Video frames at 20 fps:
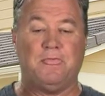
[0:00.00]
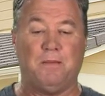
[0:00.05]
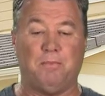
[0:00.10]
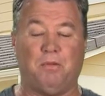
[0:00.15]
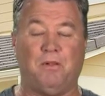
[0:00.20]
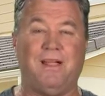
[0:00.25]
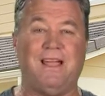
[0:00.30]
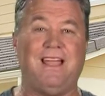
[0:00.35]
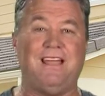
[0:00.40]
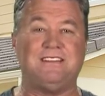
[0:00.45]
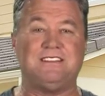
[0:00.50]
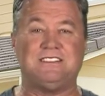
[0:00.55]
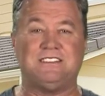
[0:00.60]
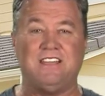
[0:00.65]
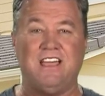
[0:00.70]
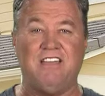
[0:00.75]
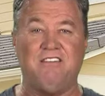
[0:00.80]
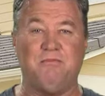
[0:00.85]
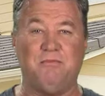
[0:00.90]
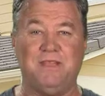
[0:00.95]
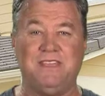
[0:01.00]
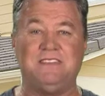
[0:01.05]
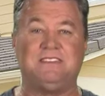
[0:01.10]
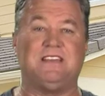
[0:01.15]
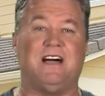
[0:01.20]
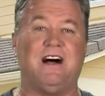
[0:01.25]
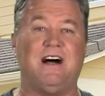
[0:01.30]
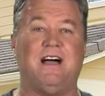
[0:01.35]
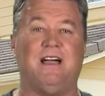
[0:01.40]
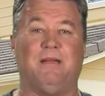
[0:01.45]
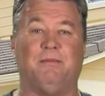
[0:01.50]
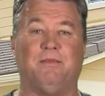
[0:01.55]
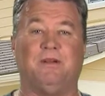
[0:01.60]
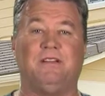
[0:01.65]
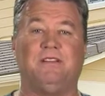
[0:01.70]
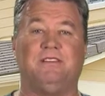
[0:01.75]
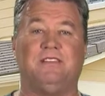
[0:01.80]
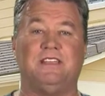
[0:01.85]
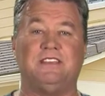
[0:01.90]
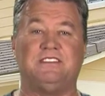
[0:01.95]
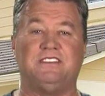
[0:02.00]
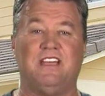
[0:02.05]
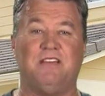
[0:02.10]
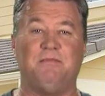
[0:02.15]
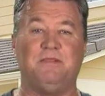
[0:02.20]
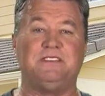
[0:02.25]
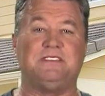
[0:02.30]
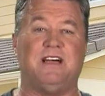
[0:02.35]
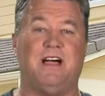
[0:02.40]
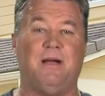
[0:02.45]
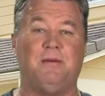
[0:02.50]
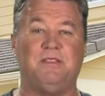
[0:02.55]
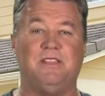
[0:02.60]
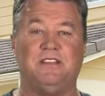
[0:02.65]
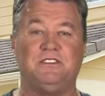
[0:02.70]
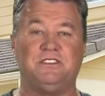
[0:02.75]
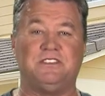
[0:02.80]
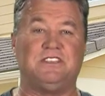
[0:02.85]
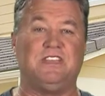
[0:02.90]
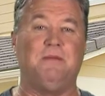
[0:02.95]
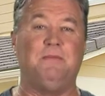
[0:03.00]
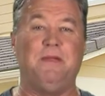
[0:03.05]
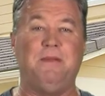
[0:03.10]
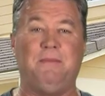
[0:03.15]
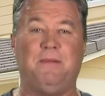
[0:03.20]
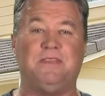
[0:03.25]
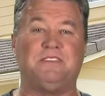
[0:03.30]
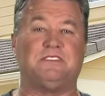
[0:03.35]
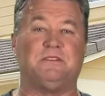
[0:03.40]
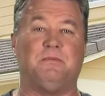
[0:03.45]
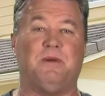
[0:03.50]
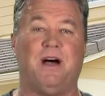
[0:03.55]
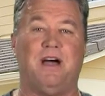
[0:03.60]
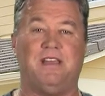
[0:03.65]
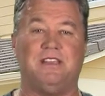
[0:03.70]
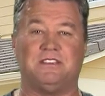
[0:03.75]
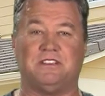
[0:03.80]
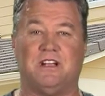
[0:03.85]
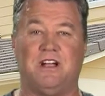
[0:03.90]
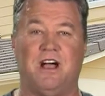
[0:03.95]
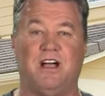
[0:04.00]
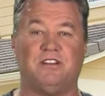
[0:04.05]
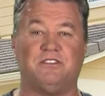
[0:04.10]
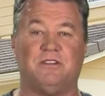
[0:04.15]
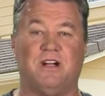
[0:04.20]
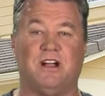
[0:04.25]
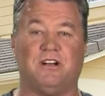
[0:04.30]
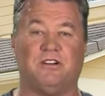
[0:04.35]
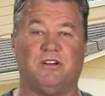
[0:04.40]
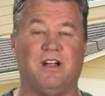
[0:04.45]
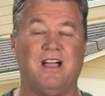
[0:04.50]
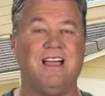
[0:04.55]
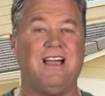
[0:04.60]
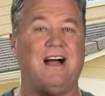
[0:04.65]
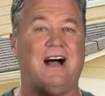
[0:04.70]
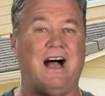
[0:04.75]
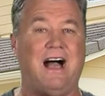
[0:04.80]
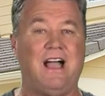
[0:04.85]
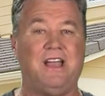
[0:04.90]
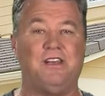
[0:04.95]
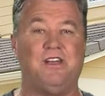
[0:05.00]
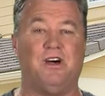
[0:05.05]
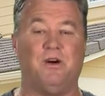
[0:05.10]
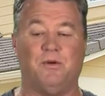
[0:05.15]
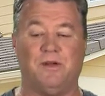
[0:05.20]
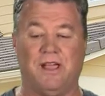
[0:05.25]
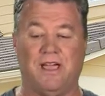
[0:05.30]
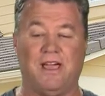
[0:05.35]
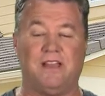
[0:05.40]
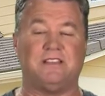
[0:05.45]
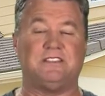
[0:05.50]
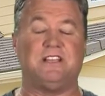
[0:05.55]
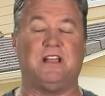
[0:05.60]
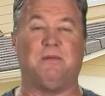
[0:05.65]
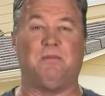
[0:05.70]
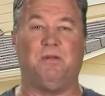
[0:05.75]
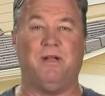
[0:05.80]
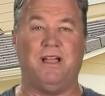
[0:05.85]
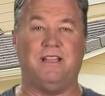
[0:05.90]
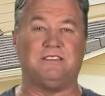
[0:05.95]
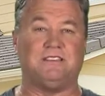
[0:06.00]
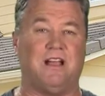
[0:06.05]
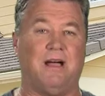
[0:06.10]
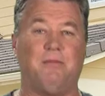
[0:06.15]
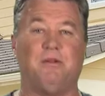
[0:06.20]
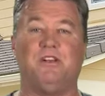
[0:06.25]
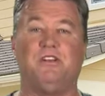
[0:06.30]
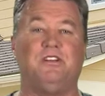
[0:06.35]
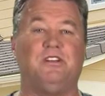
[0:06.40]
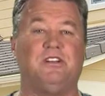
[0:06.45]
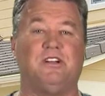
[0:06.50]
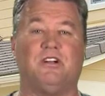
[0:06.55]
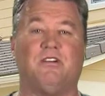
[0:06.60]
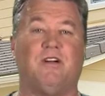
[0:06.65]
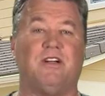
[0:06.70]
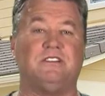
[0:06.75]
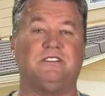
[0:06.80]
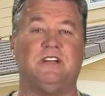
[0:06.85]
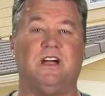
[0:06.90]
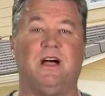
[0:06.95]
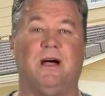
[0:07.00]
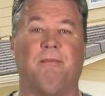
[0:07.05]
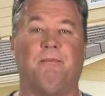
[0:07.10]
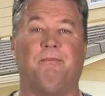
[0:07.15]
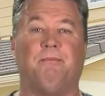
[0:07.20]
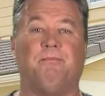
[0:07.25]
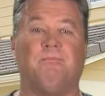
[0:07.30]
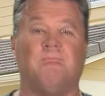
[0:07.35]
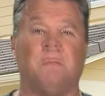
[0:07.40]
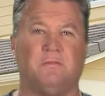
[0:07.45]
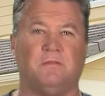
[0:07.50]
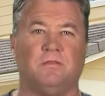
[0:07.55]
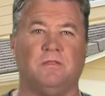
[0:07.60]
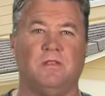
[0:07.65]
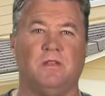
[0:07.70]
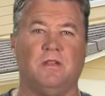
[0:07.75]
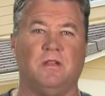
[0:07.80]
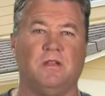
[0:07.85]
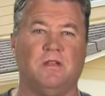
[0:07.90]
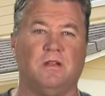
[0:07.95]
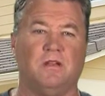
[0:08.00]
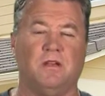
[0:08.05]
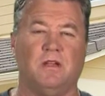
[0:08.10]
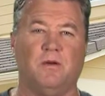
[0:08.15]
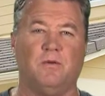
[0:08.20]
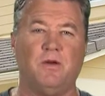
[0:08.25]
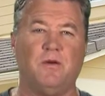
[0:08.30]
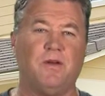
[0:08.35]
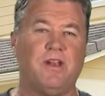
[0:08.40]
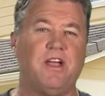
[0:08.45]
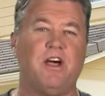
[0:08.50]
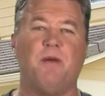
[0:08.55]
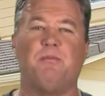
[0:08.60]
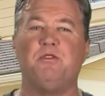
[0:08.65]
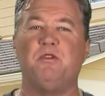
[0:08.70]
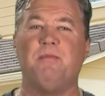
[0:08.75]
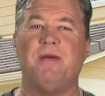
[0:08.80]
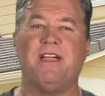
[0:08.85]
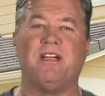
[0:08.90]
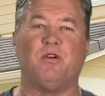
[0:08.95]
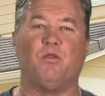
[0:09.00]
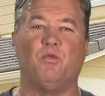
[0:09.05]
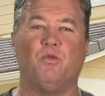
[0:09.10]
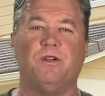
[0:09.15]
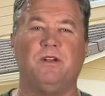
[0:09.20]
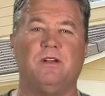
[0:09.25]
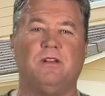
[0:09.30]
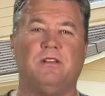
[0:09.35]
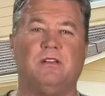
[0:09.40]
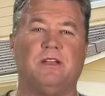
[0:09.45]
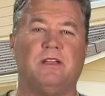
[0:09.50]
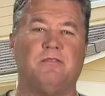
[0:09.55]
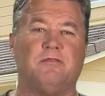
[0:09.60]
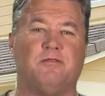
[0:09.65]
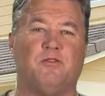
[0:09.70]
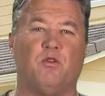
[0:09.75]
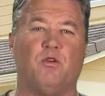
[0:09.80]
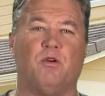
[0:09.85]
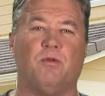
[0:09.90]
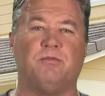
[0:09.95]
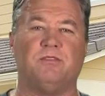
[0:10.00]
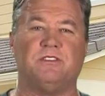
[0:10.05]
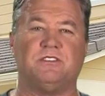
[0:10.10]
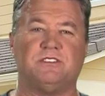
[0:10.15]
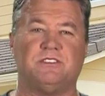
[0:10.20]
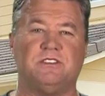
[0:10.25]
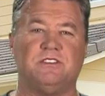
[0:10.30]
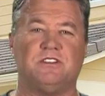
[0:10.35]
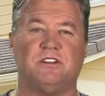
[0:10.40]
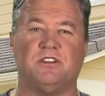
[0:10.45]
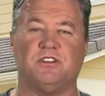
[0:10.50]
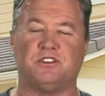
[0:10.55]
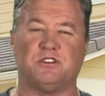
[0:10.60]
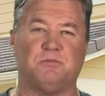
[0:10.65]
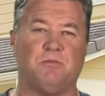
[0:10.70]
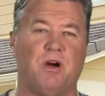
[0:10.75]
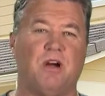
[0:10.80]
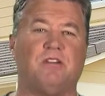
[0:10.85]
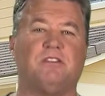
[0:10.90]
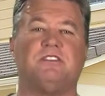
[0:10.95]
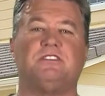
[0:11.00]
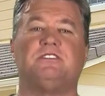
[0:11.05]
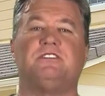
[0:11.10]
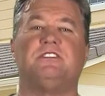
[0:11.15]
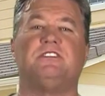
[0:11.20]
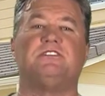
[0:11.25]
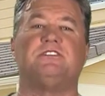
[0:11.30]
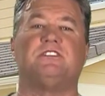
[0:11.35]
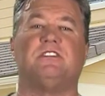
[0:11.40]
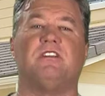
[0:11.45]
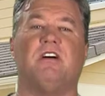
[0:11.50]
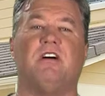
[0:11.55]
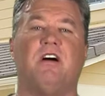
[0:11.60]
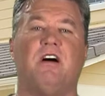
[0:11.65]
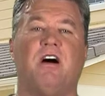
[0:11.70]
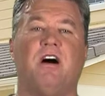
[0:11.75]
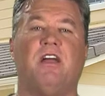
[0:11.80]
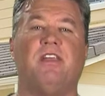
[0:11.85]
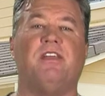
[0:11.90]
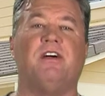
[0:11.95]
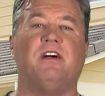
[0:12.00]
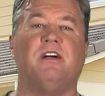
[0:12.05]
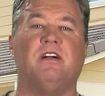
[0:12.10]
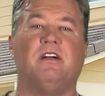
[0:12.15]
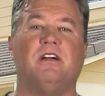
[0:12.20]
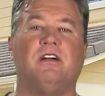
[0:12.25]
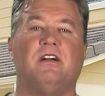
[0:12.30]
the plans save me time. They save me time, and they just give me peace of mind. As a contractor, I know when I got a set of plans and I'm going to do you a great job. And we want to help you make a real informed decision, a smart decision on,